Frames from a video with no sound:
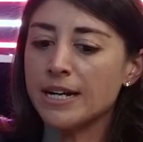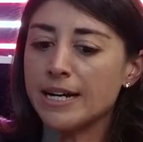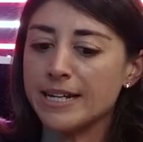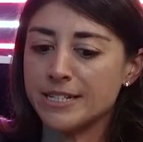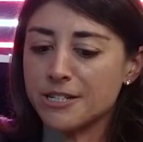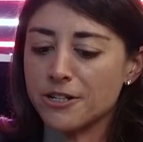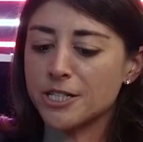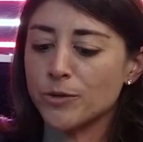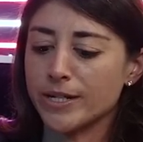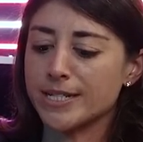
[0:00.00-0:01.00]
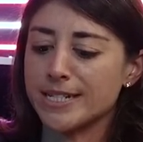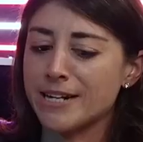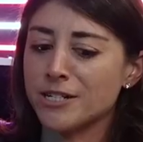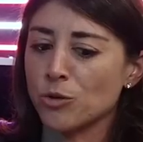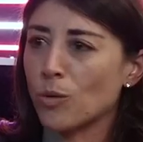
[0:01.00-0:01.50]
it started to
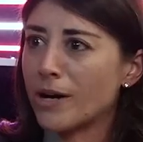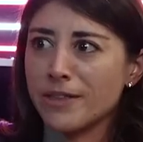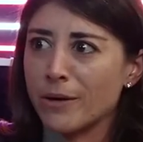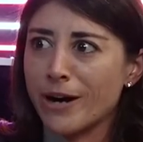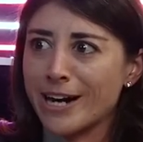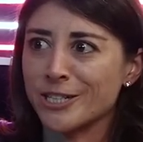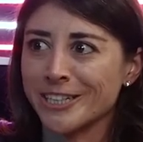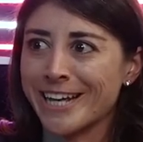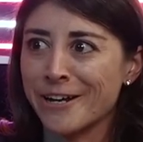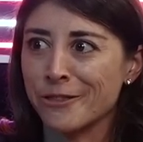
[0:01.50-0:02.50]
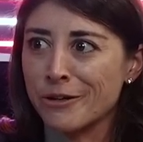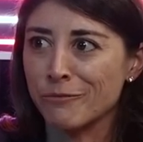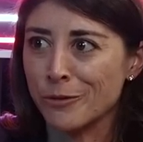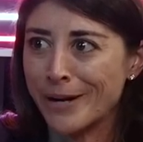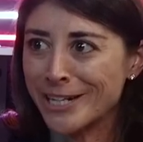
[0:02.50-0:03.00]
extend to where they were actually getting their
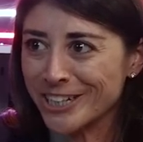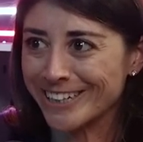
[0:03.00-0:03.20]
information